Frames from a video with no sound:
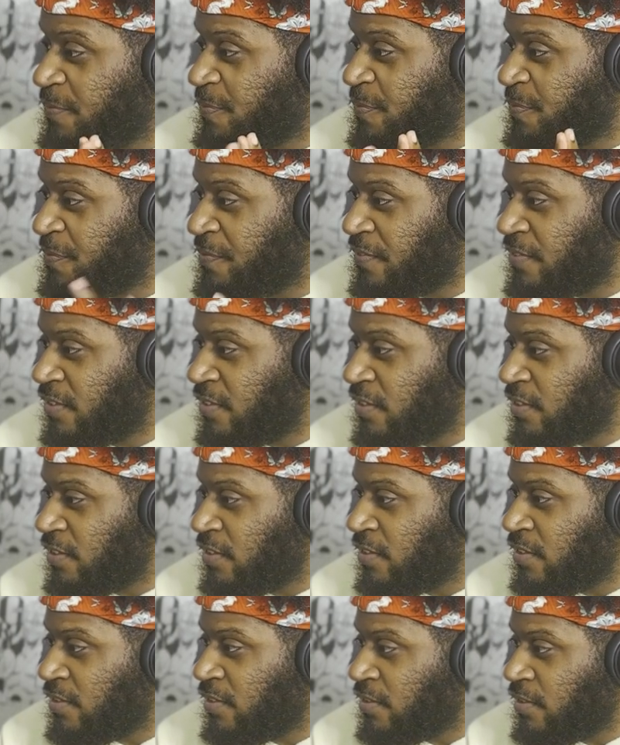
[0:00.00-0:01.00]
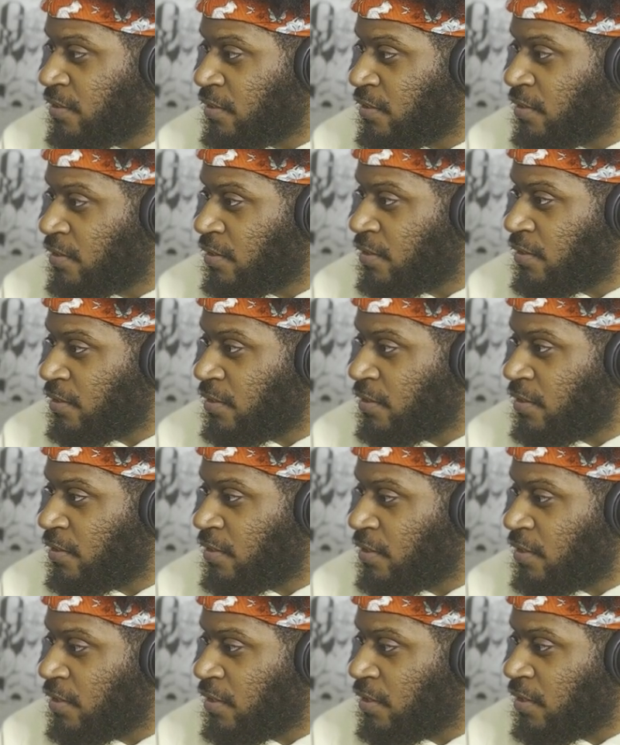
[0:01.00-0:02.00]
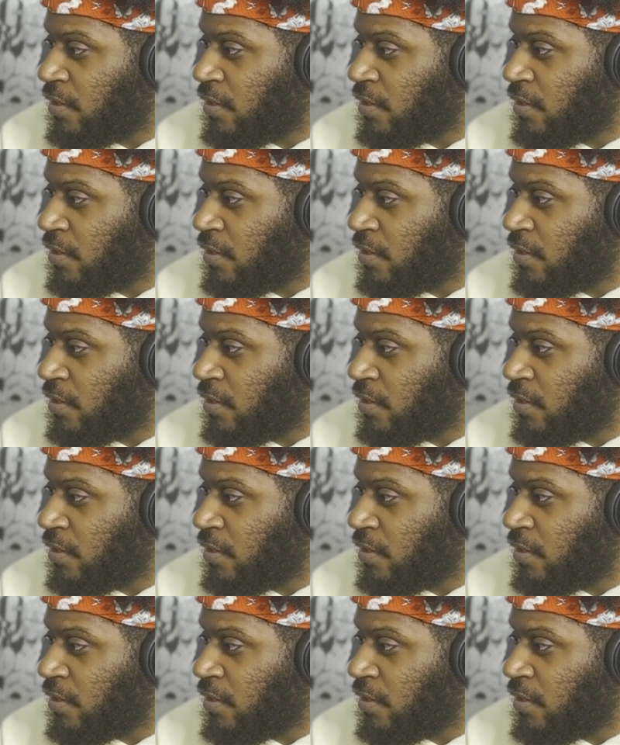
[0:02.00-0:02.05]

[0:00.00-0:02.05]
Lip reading: [no speech]